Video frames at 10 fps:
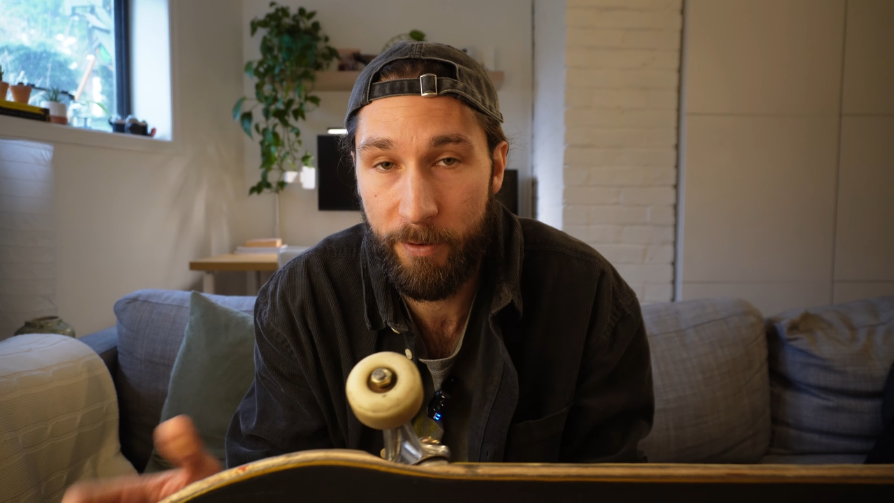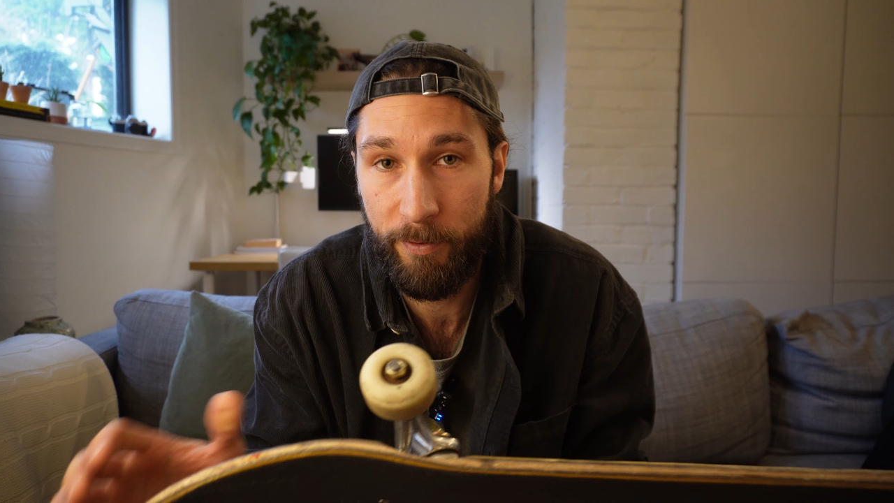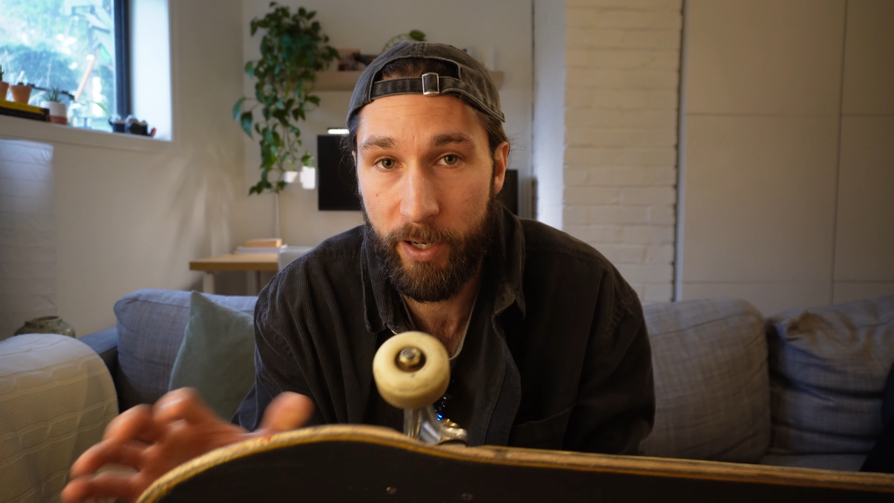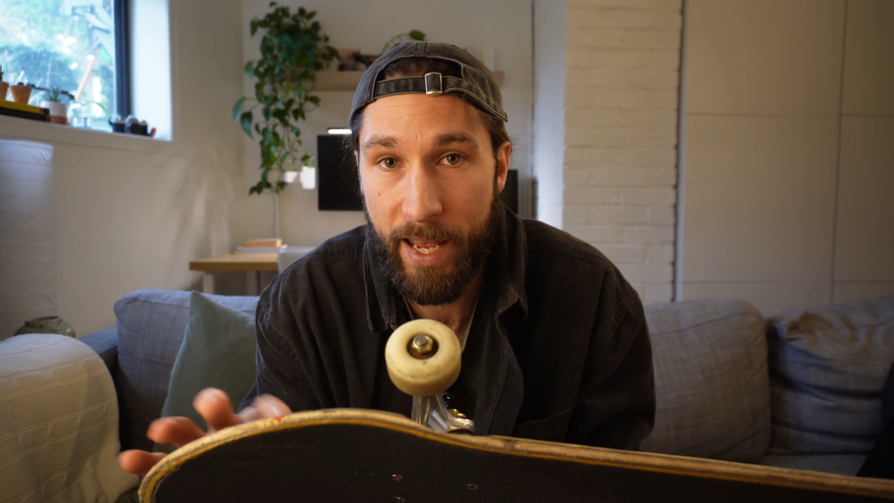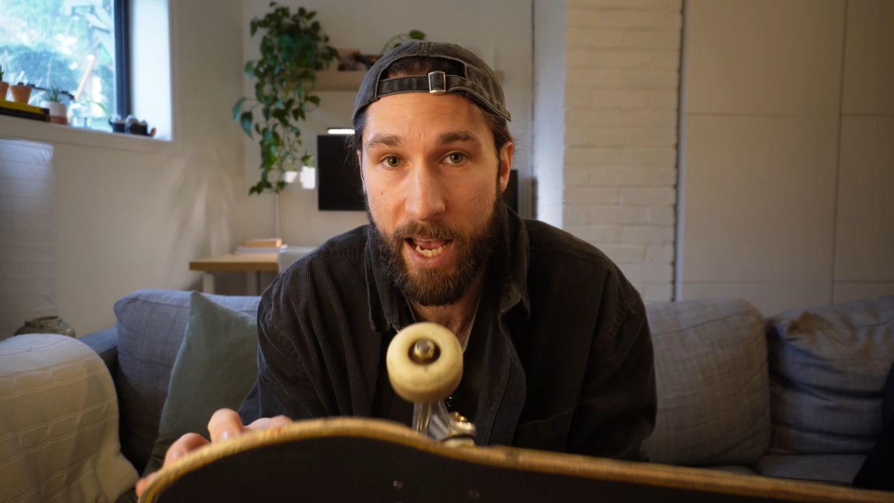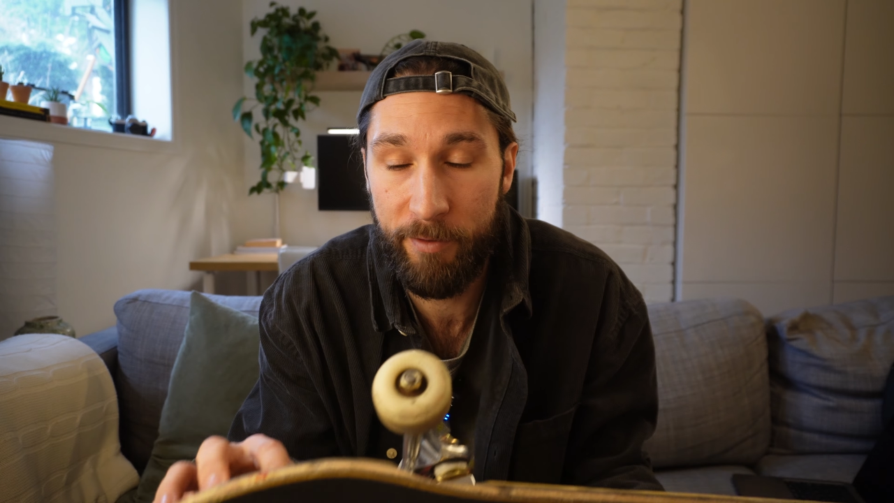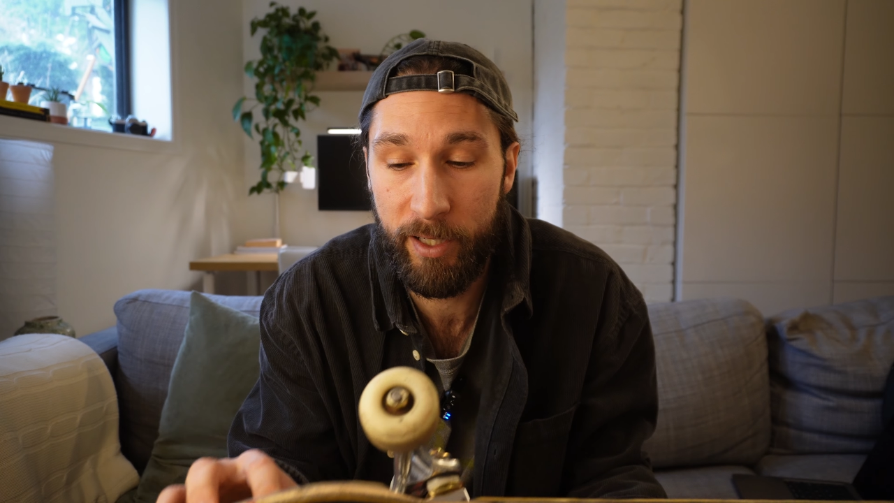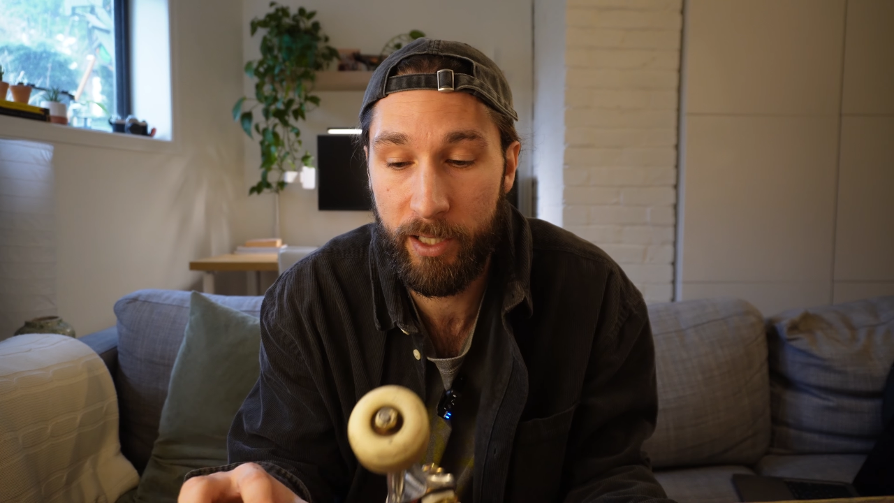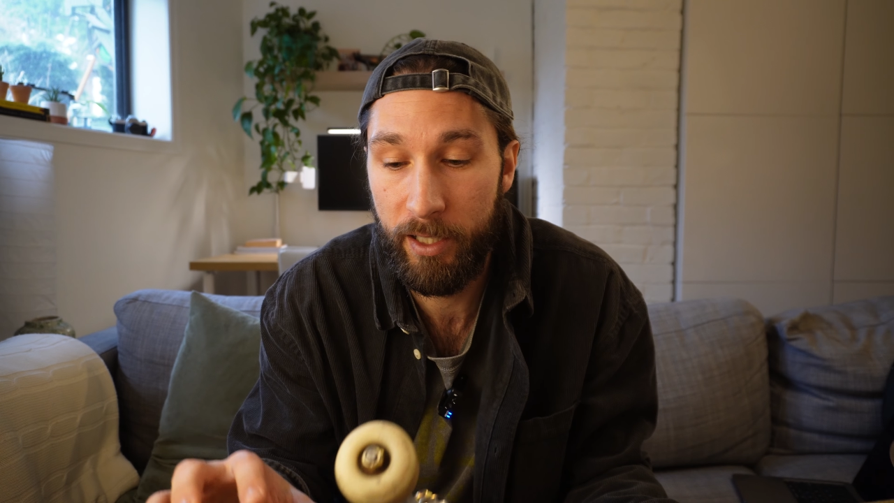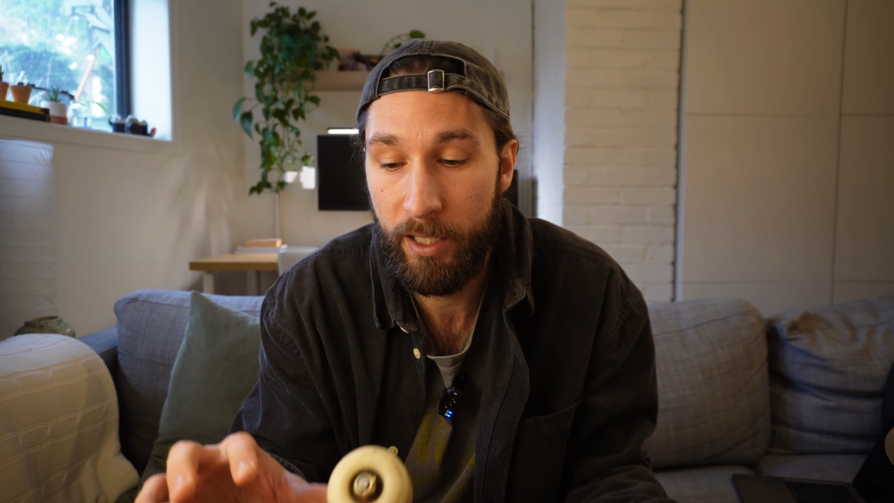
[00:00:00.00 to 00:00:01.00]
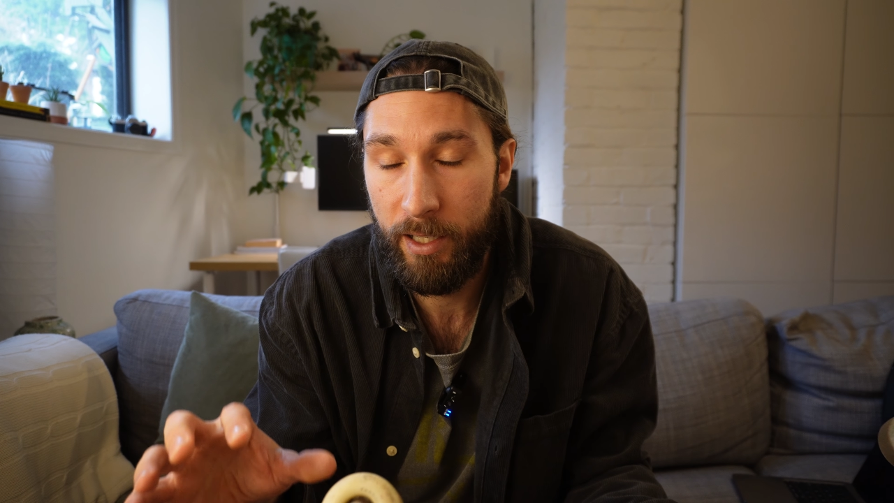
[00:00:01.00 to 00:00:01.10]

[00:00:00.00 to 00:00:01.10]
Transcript: of fun having